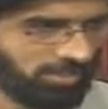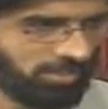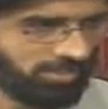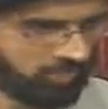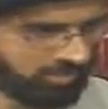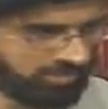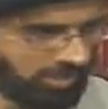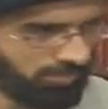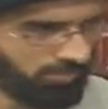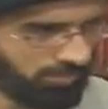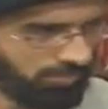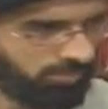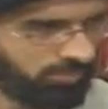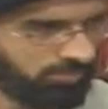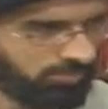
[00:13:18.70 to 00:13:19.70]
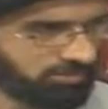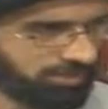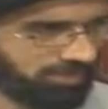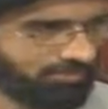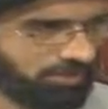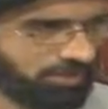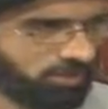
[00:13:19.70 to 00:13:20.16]
There were some members
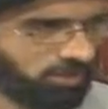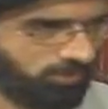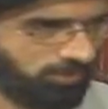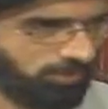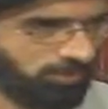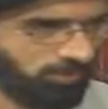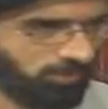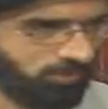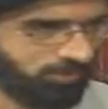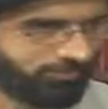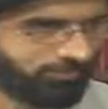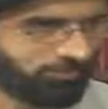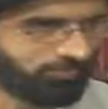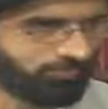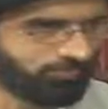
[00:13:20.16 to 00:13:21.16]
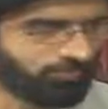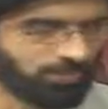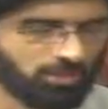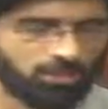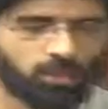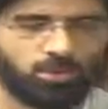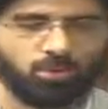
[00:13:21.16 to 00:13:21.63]
of Bani Umayyah, however,
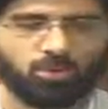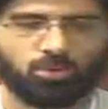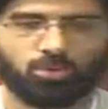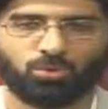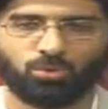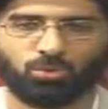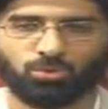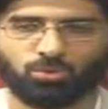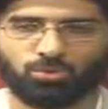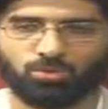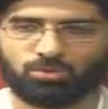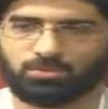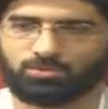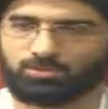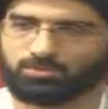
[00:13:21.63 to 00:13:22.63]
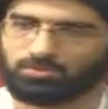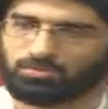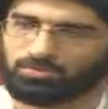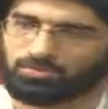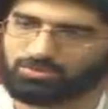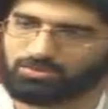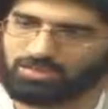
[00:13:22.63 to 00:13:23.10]
who
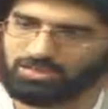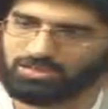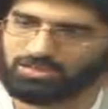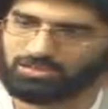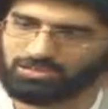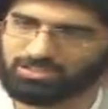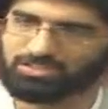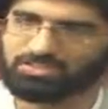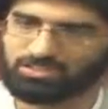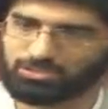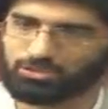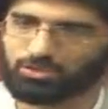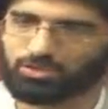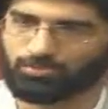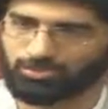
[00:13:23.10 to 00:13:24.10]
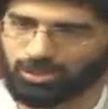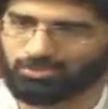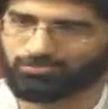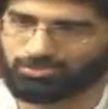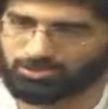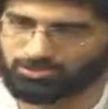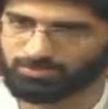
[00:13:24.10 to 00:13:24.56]
did listen to the
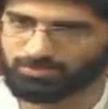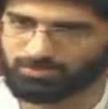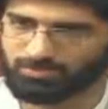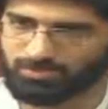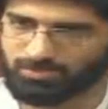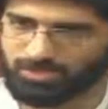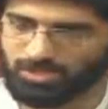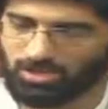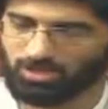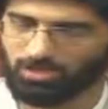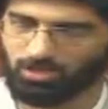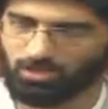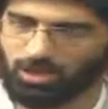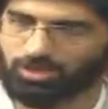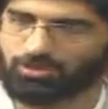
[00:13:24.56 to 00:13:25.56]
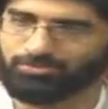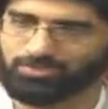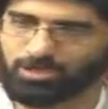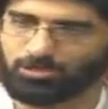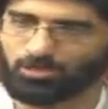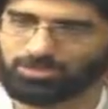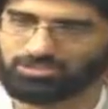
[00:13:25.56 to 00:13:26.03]
Prophet. One of
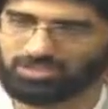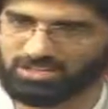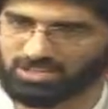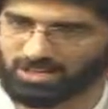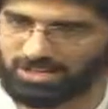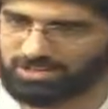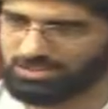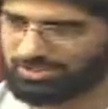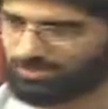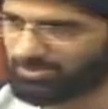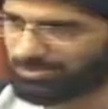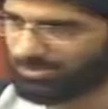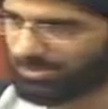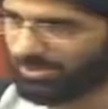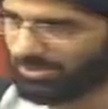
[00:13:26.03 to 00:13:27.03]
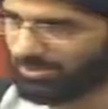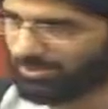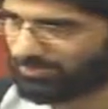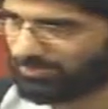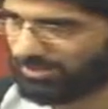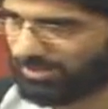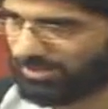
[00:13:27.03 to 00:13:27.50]
them was Khalid ibn Sa'id
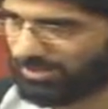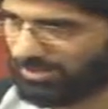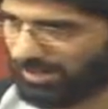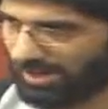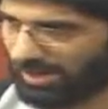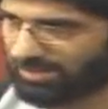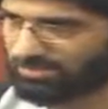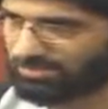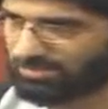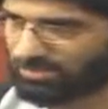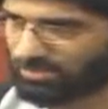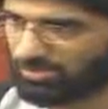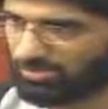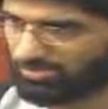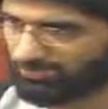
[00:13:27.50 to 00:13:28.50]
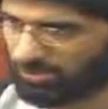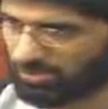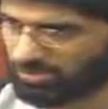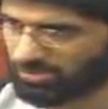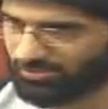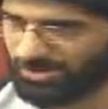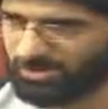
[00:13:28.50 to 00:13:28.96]
ibn al-As. He was, of
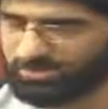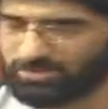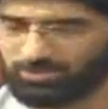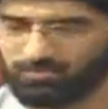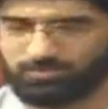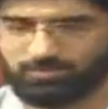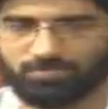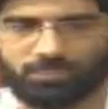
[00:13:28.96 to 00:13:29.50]
course, a relative